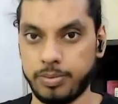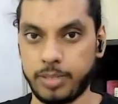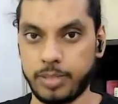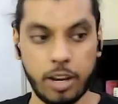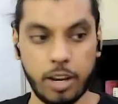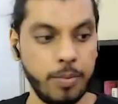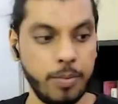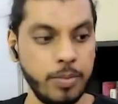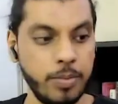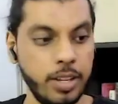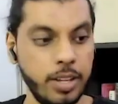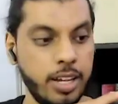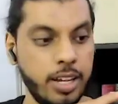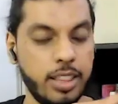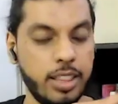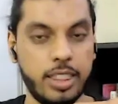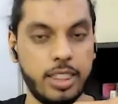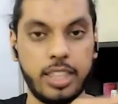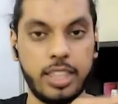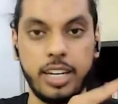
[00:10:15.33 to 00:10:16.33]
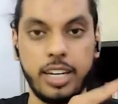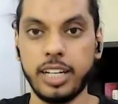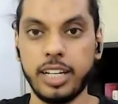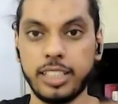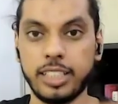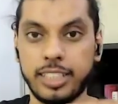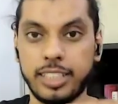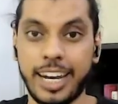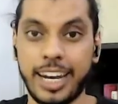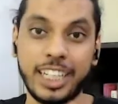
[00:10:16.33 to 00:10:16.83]
Okay, 3
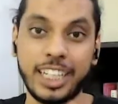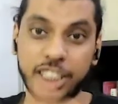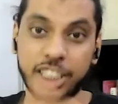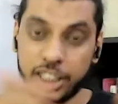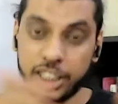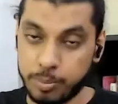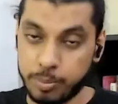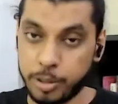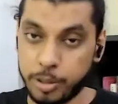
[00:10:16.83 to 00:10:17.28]
days. The next